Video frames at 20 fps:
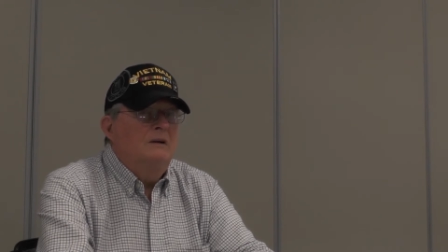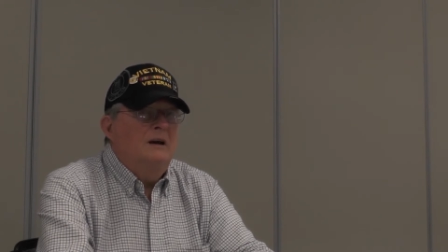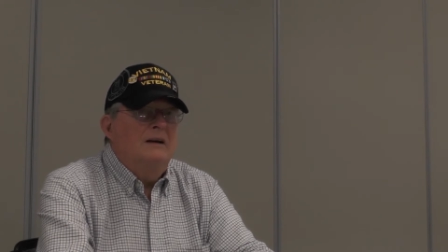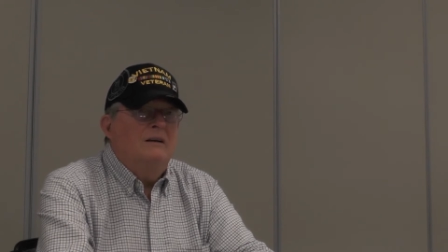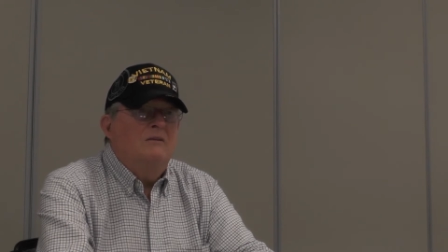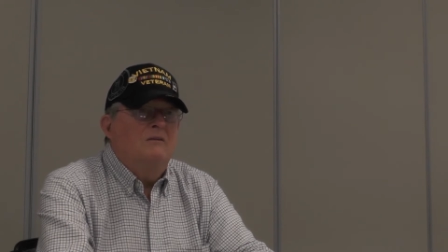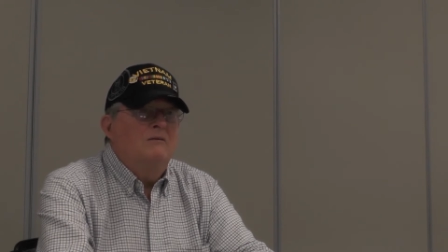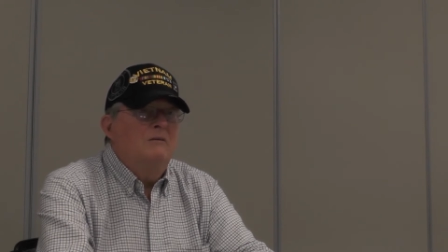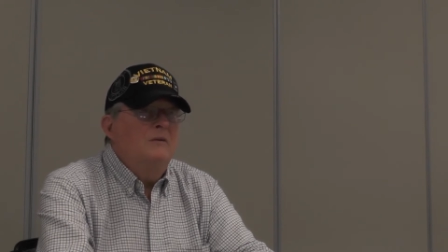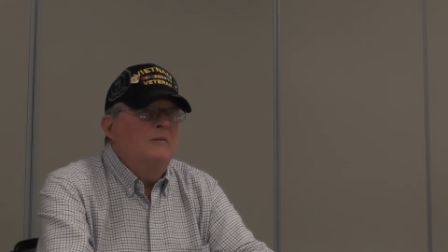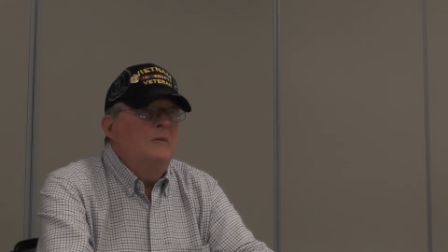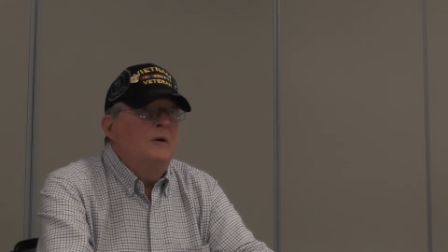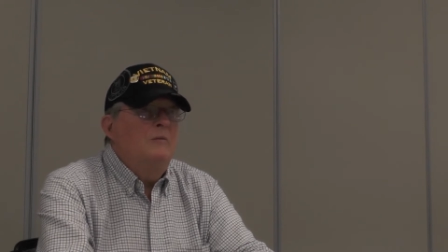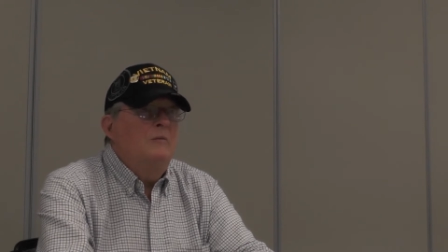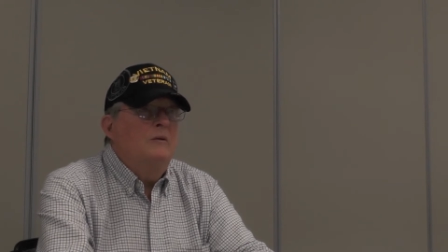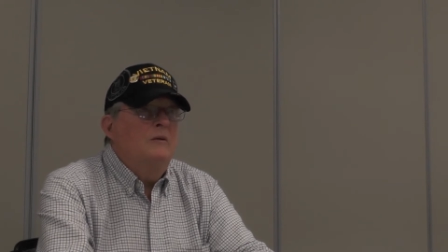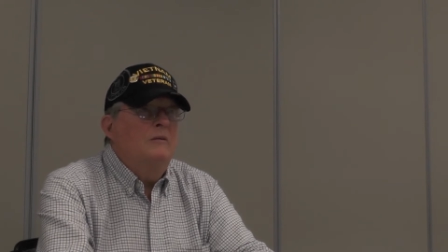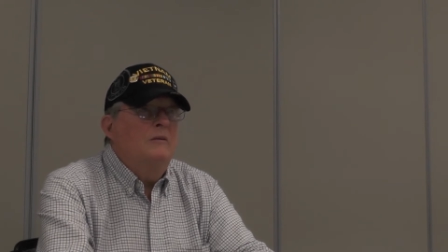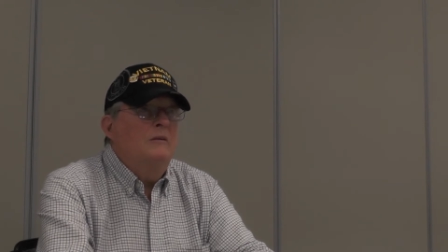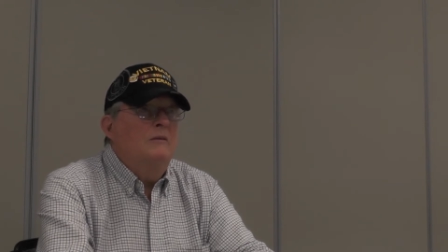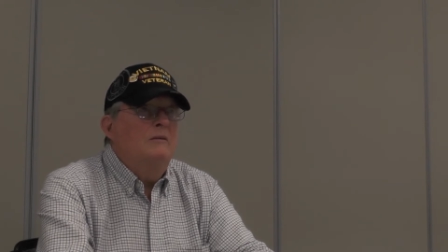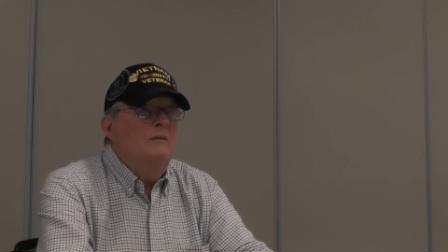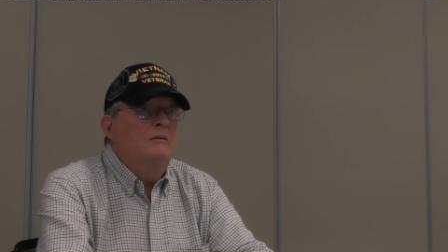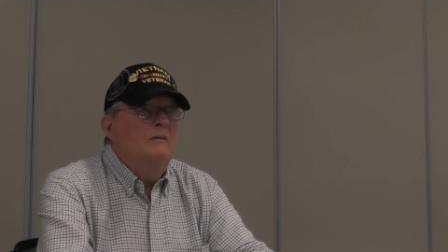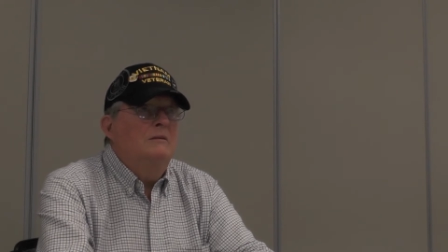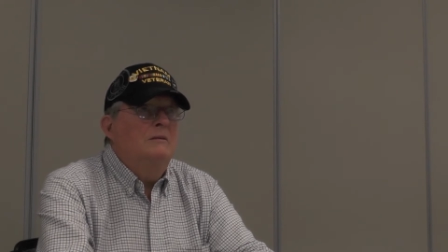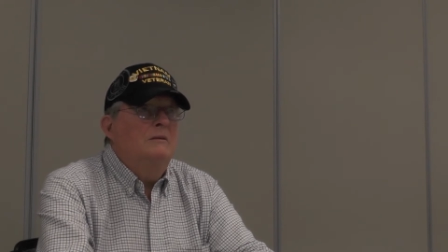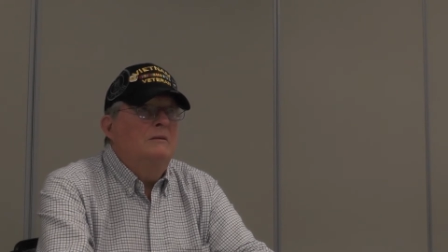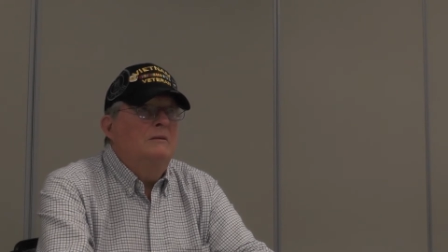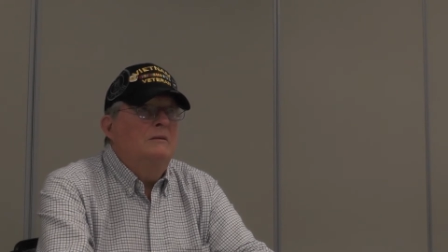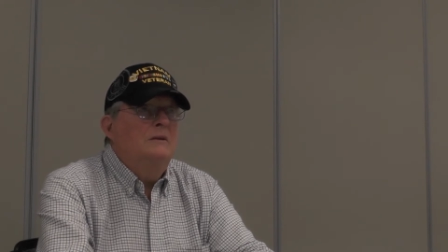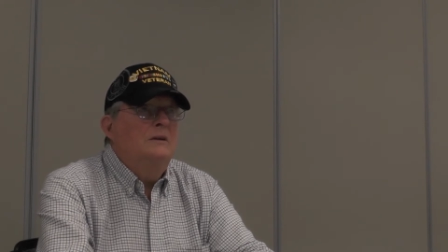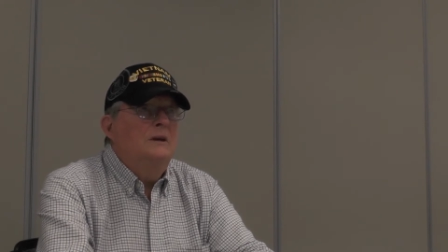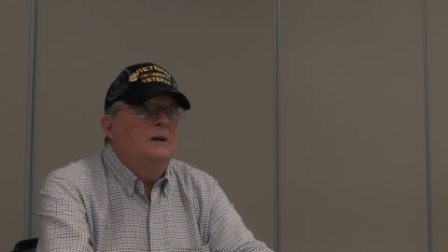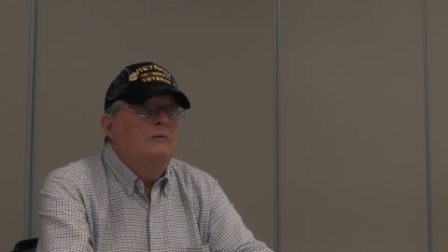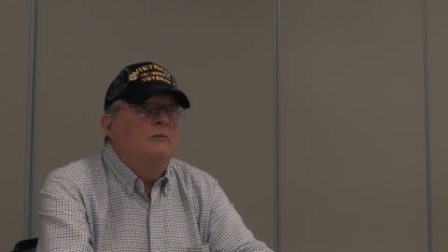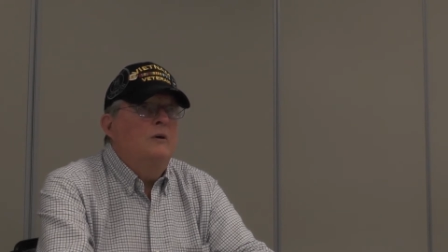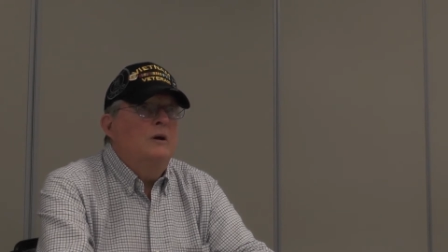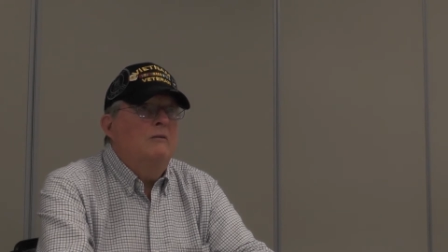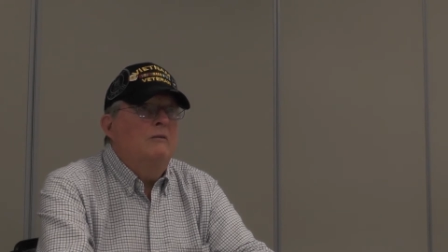I don't remember
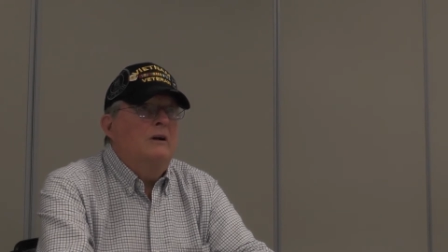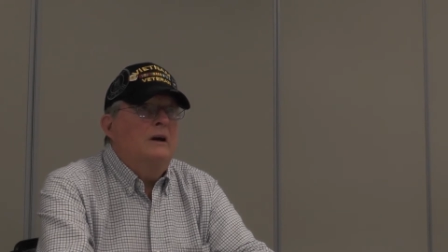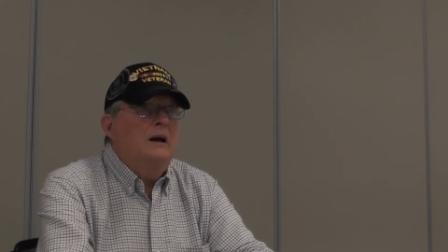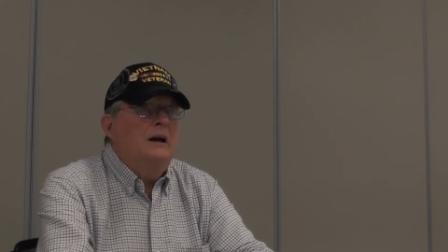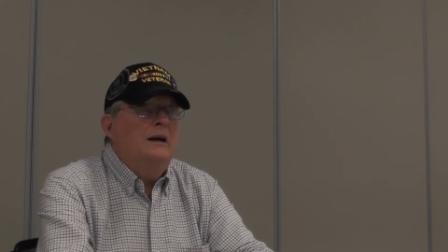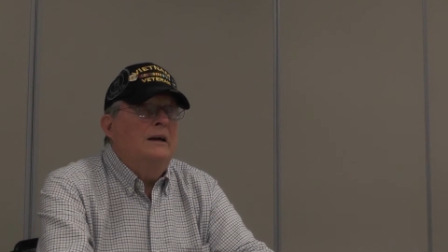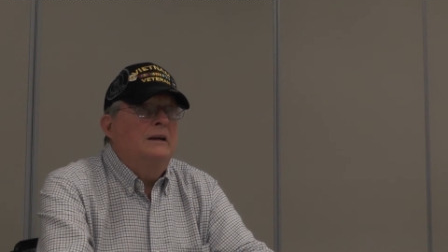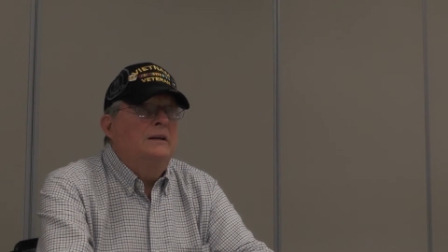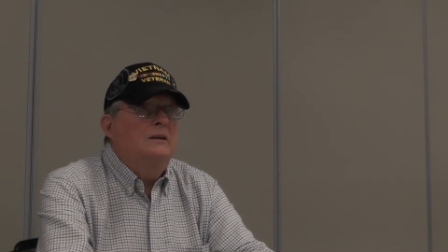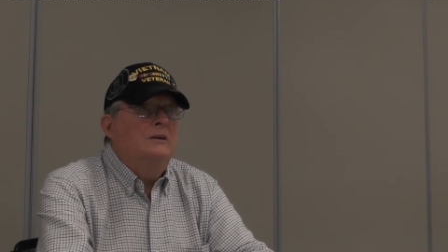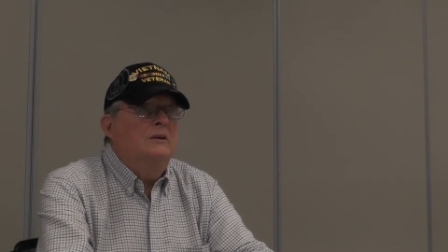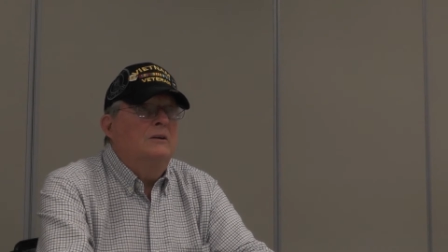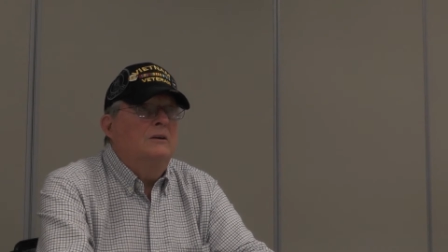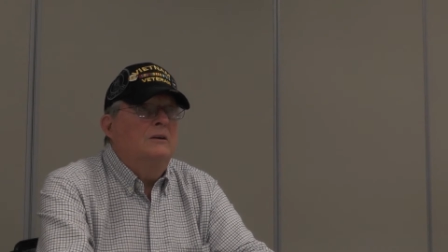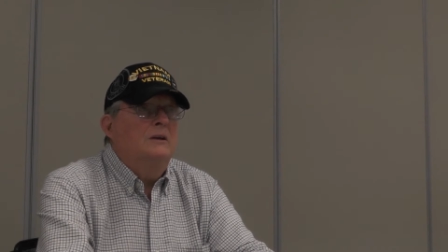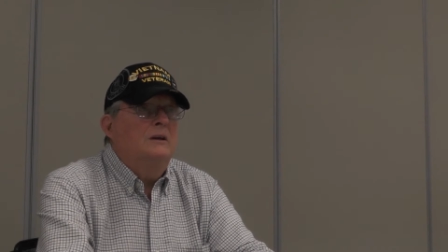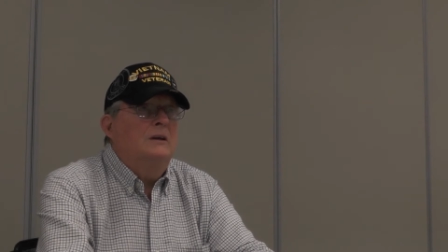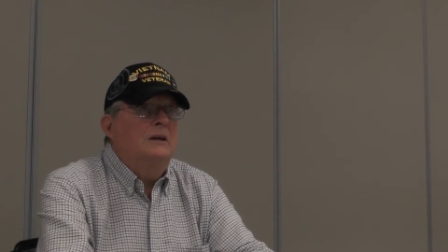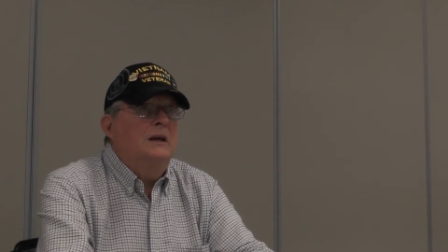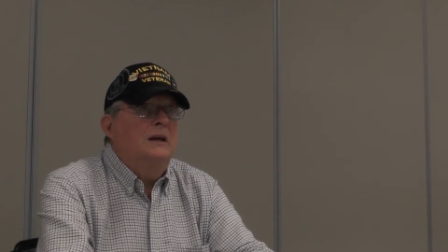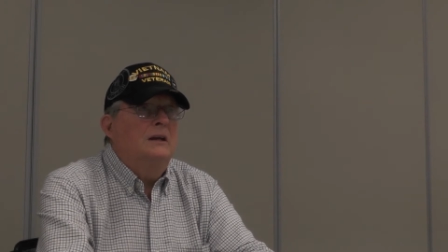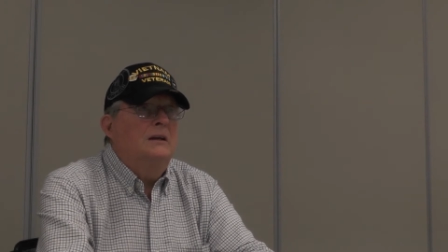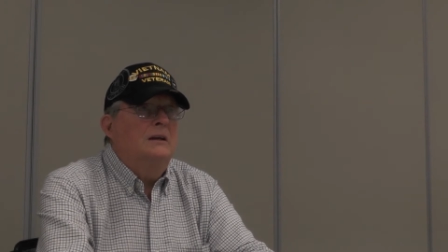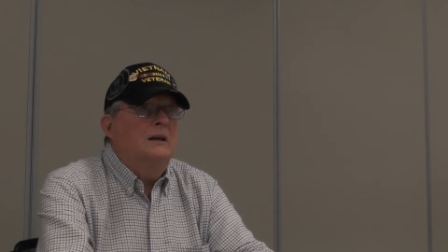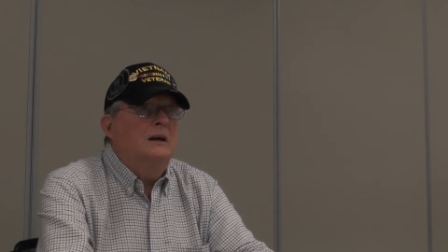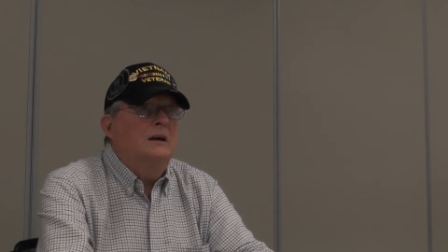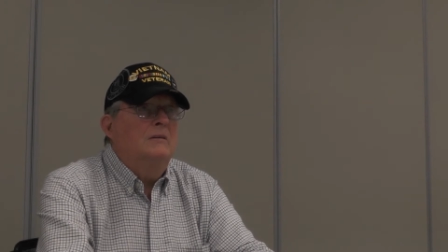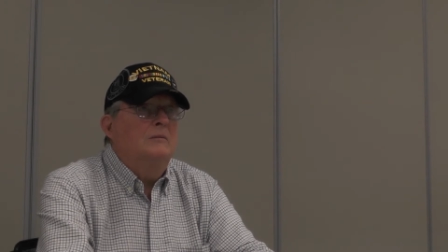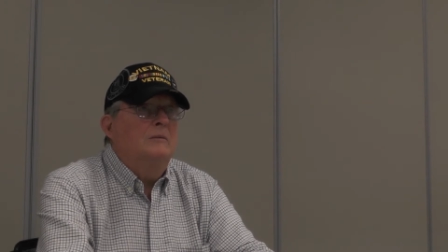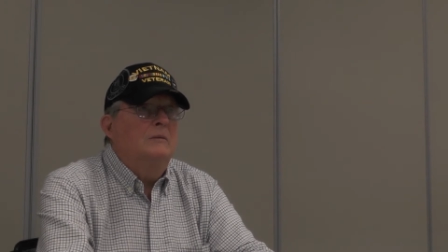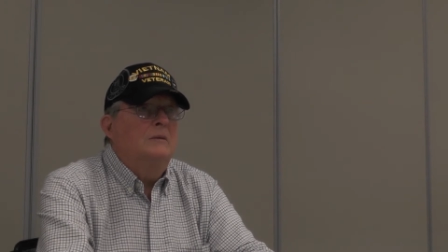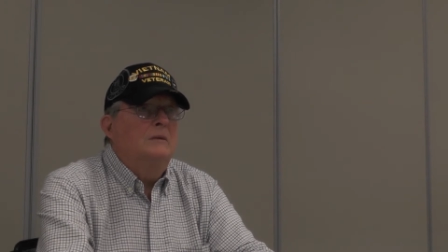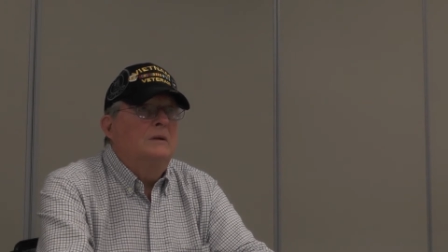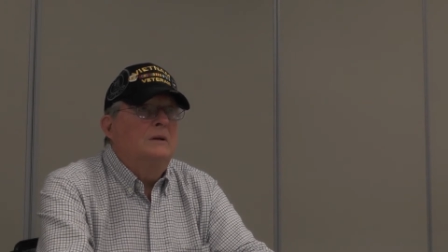if we ever got hit during the daytime.